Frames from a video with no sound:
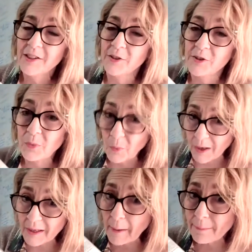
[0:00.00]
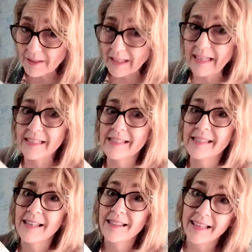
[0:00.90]
there's one place
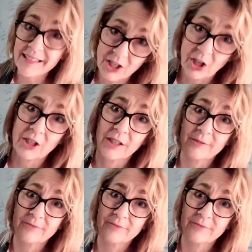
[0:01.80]
they start: